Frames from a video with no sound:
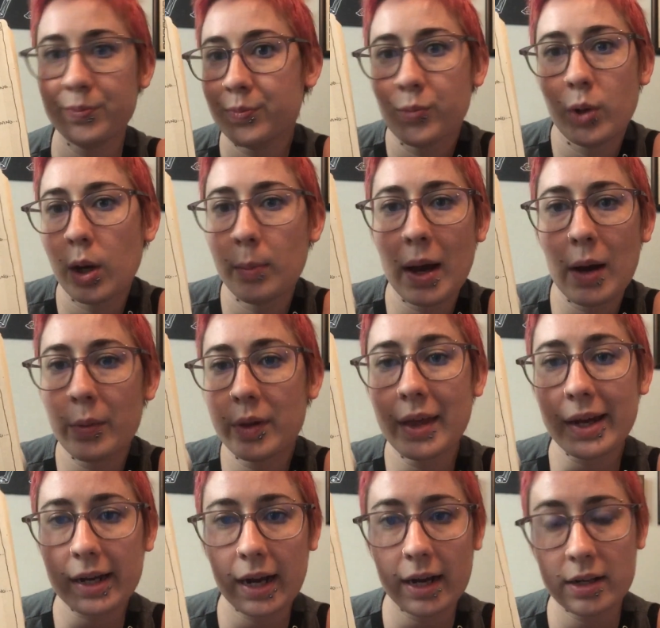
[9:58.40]
where I'm at with
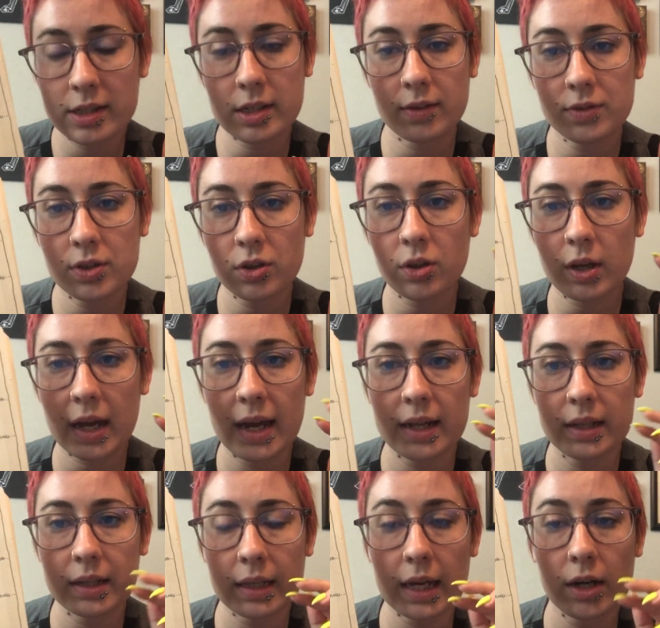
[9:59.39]
that kind of stuff to look
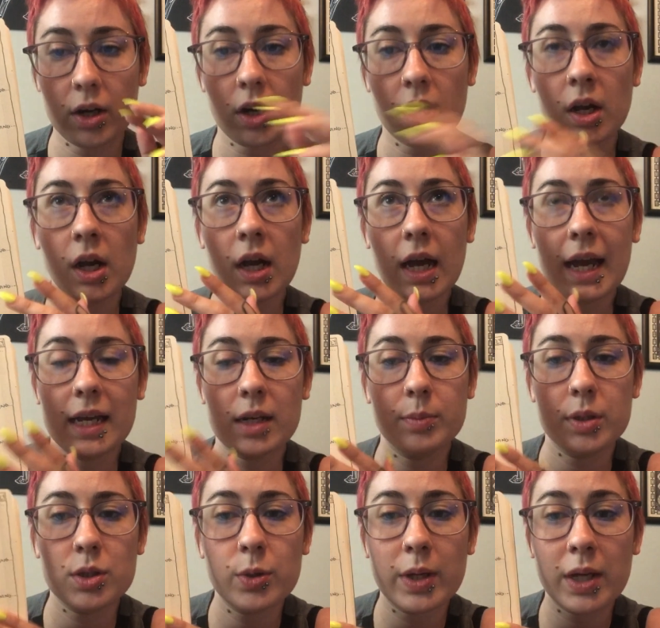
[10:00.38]
at later. I had
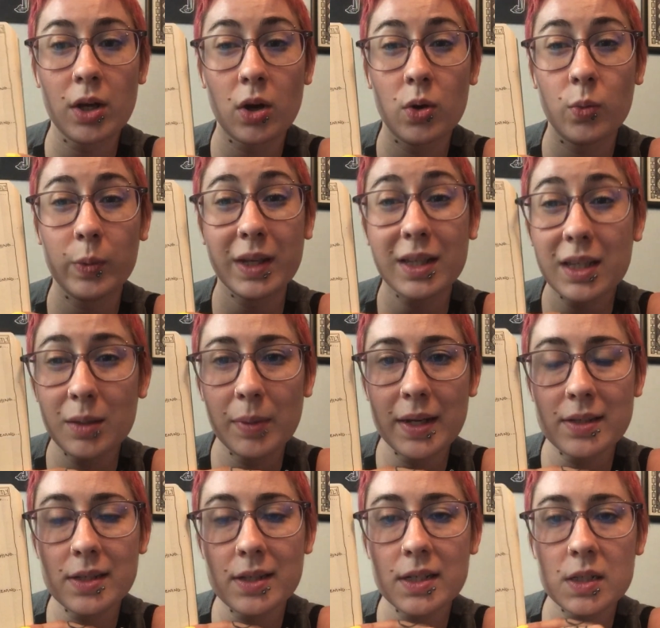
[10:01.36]
been doing it on a weekly
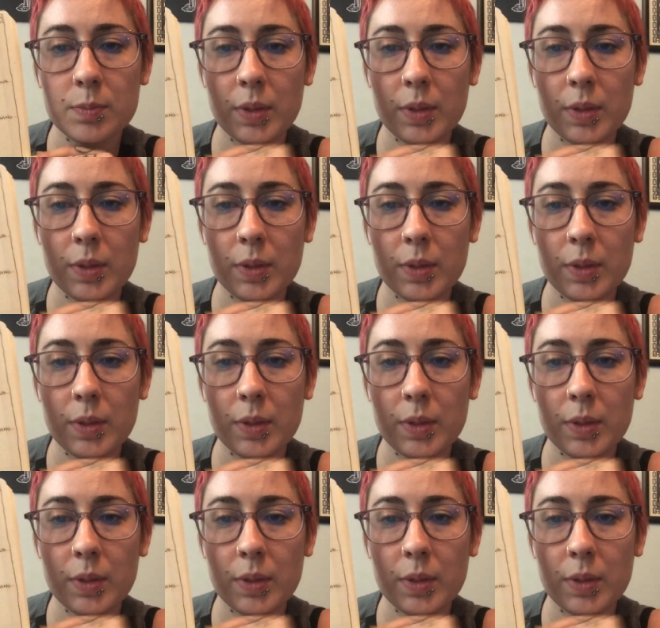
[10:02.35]
basis,